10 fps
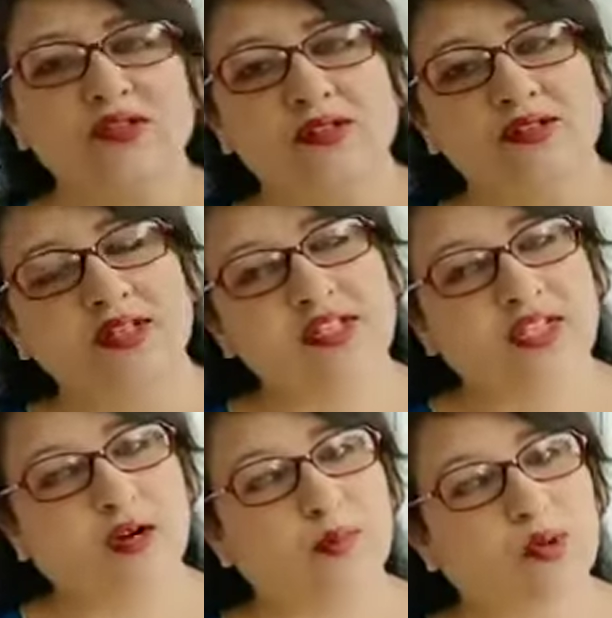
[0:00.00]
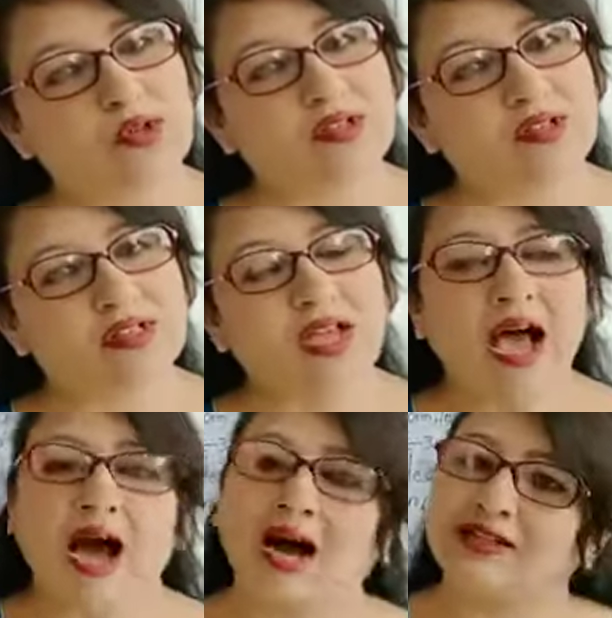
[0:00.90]
The decomposers
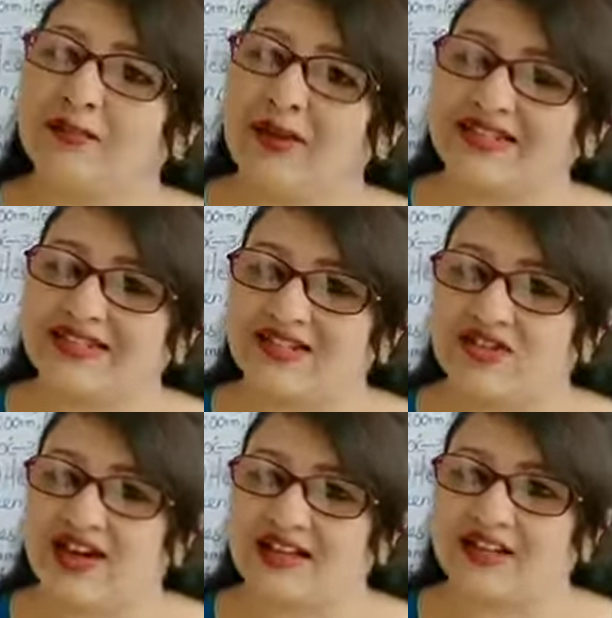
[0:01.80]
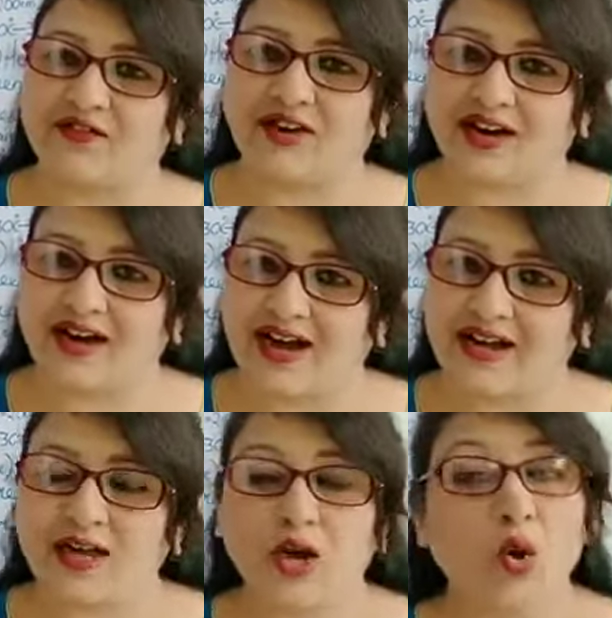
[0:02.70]
are the bacteria and the fungi
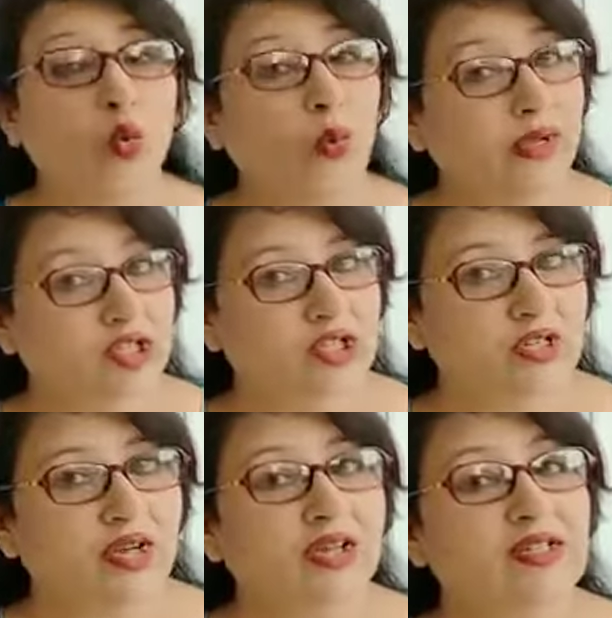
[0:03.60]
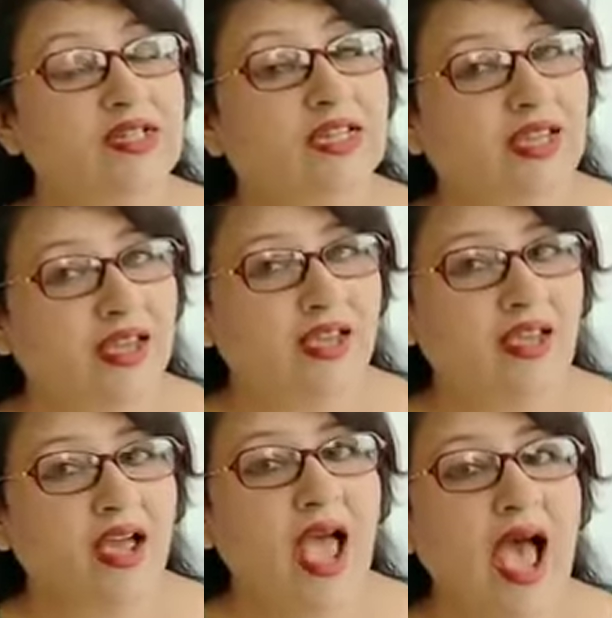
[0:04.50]
which decay
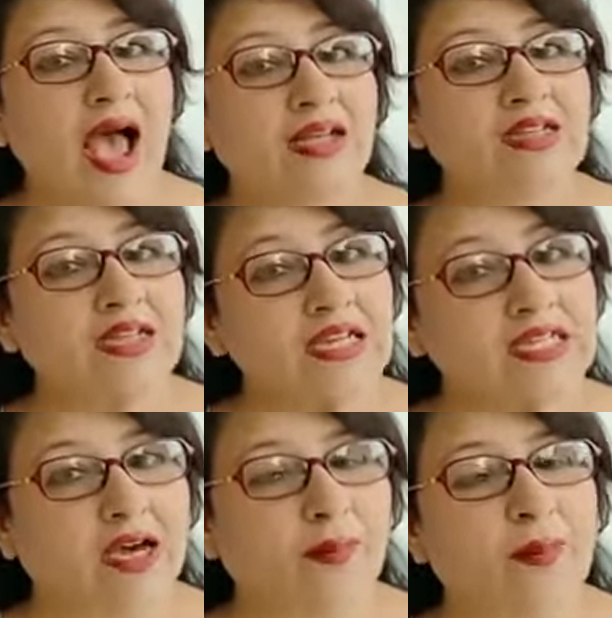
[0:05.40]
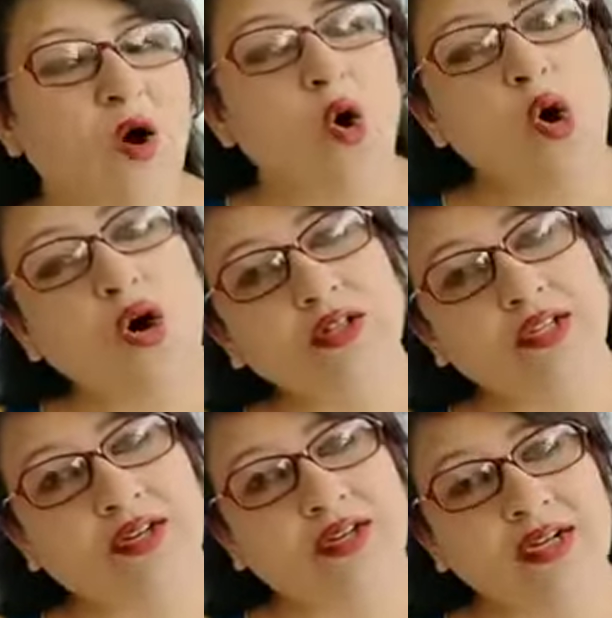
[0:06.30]
and eat up all
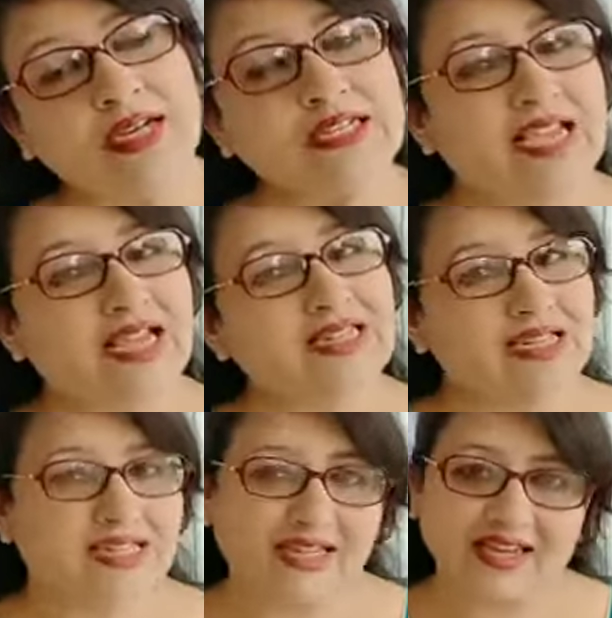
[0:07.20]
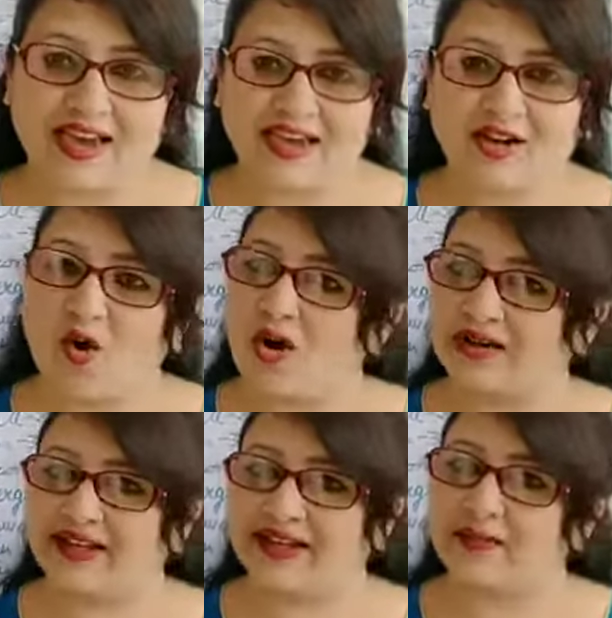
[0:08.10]
the dead and decaying
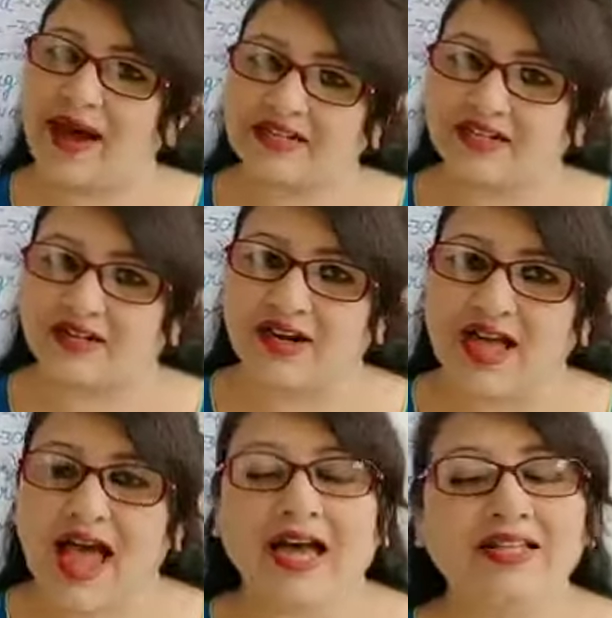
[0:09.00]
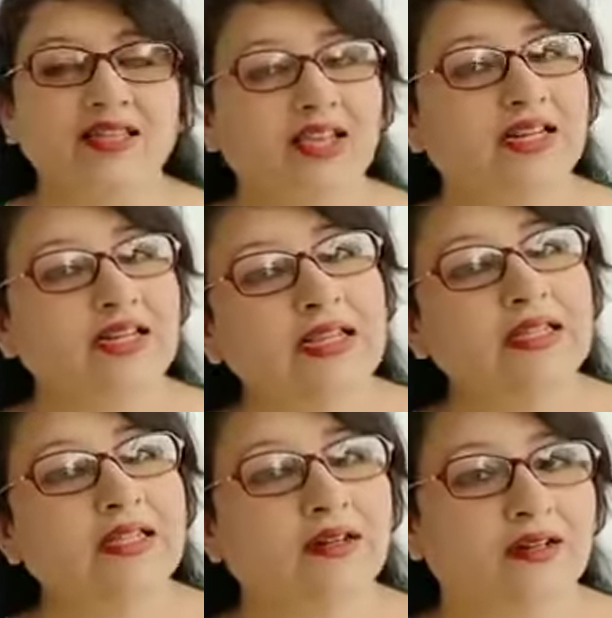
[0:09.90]
organic matter, and they clean the
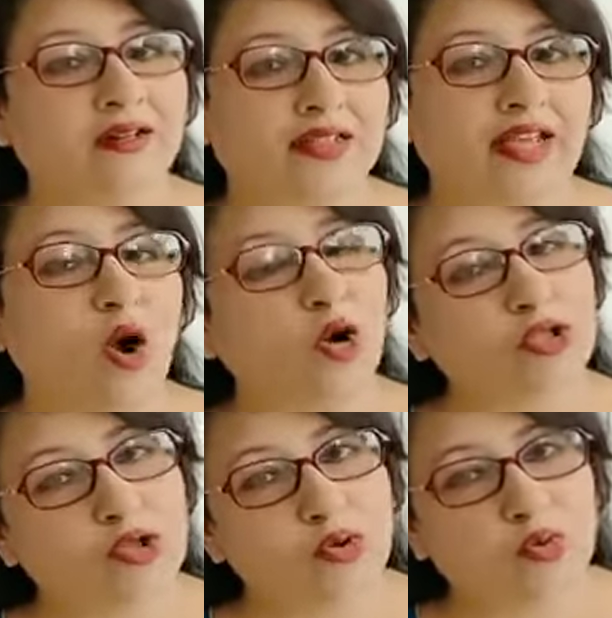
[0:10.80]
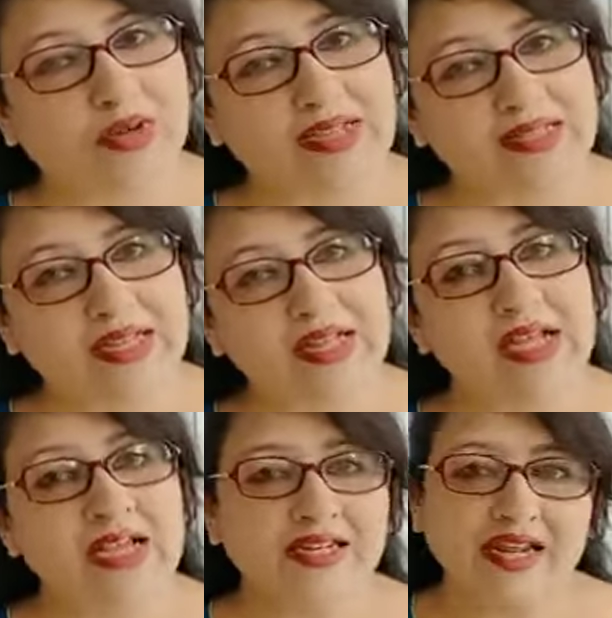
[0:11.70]
earth. They are also known as the
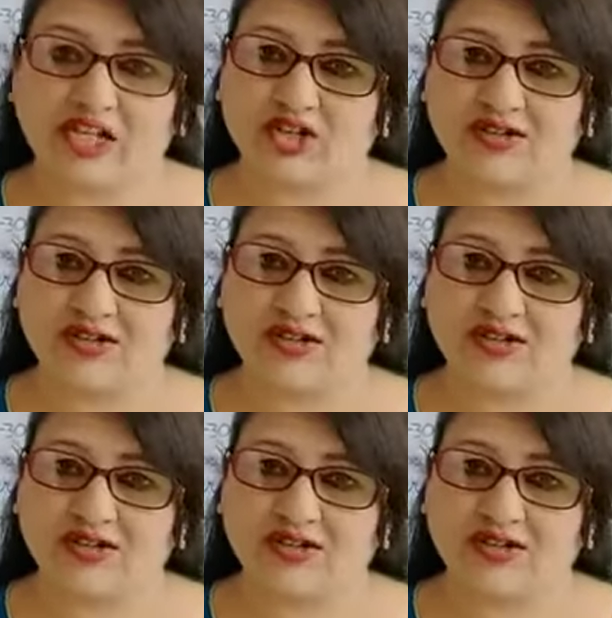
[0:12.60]
nature's